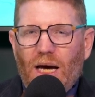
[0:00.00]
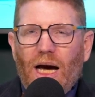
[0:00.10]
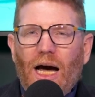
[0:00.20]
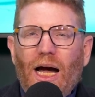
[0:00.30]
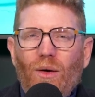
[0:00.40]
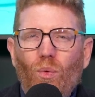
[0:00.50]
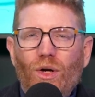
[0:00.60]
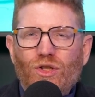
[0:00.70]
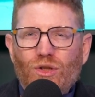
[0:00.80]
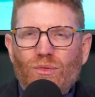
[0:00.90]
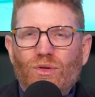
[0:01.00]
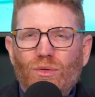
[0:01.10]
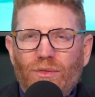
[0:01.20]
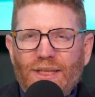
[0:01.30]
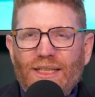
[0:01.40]
I want you to
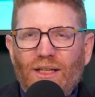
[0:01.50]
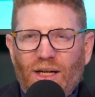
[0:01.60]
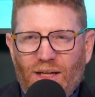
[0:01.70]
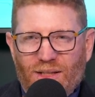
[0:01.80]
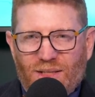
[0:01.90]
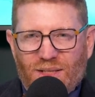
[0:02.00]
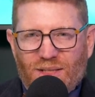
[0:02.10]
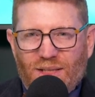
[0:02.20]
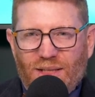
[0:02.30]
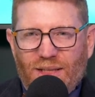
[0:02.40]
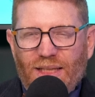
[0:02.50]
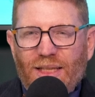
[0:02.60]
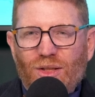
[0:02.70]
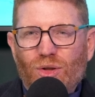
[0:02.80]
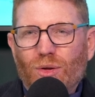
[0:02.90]
lead us
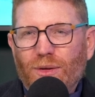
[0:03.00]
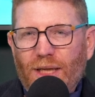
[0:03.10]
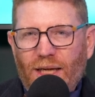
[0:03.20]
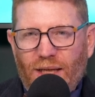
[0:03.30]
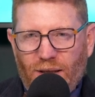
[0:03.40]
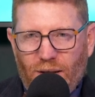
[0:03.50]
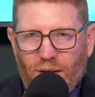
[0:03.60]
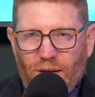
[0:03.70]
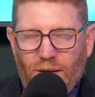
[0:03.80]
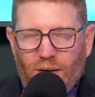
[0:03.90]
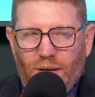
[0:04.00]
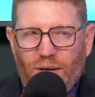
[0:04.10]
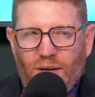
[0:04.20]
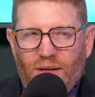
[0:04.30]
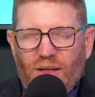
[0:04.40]
in creating
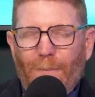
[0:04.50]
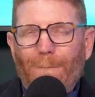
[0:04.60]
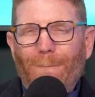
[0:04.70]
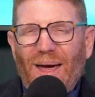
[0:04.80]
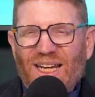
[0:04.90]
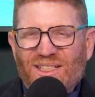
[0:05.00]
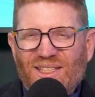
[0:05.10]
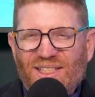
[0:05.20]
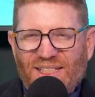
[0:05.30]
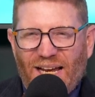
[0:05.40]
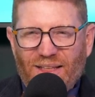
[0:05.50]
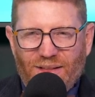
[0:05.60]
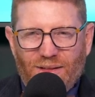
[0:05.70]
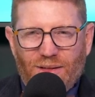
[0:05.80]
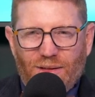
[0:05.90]
the best
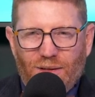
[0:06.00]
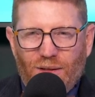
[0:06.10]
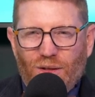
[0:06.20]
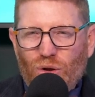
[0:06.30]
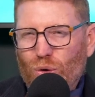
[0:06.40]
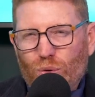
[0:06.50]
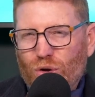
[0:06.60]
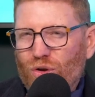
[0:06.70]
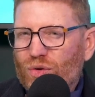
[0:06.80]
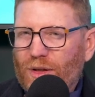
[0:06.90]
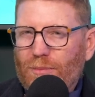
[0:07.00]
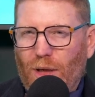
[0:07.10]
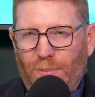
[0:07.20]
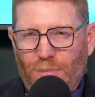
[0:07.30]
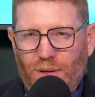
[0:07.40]
salad you could dream
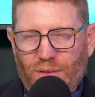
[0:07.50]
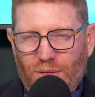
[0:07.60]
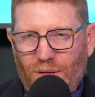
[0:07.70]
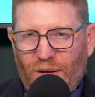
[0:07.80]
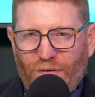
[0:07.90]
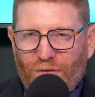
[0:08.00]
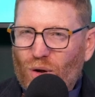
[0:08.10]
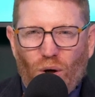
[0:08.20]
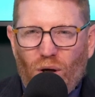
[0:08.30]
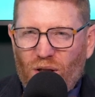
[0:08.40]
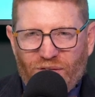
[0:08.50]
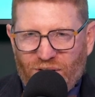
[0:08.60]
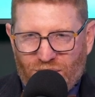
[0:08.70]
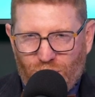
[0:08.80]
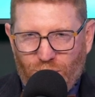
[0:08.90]
up for all of
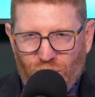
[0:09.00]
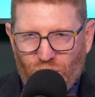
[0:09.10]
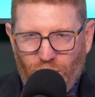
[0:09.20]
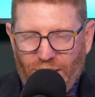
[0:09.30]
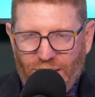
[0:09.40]
us to enjoy.